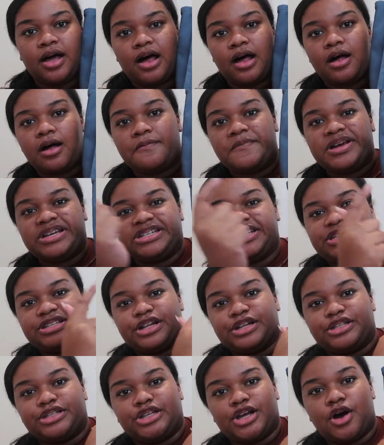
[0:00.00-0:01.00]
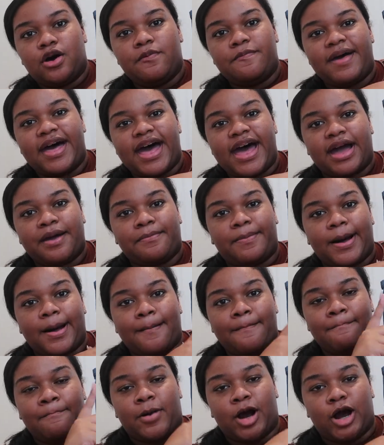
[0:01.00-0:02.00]
It's just a tote bag
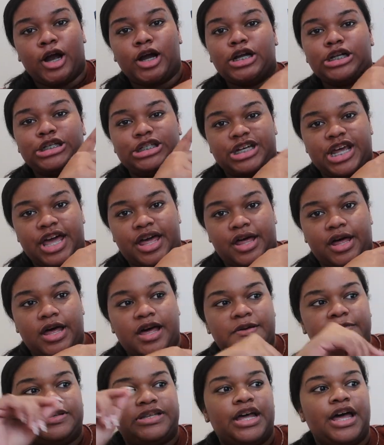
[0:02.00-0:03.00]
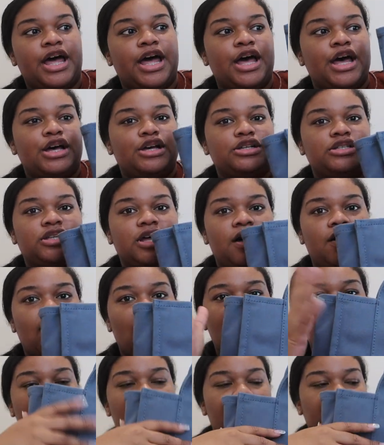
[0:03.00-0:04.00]
by Marc Jacobs.
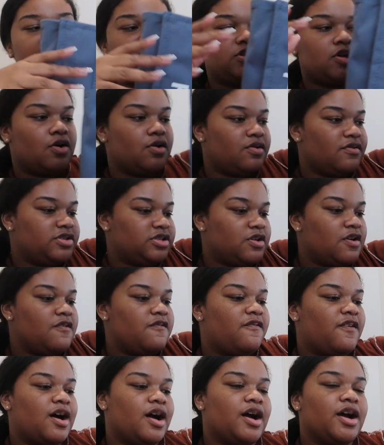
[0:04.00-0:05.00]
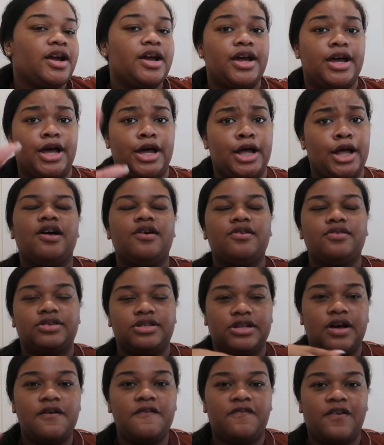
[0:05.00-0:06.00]
So so far
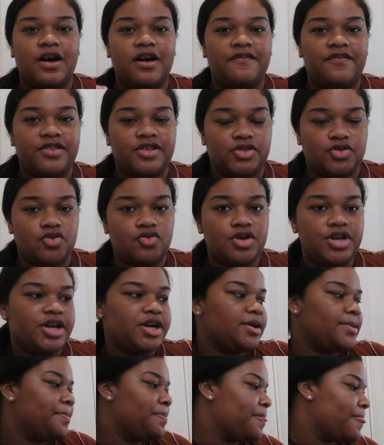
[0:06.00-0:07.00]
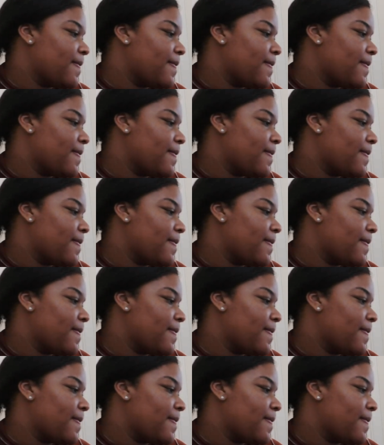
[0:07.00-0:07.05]
for the school year,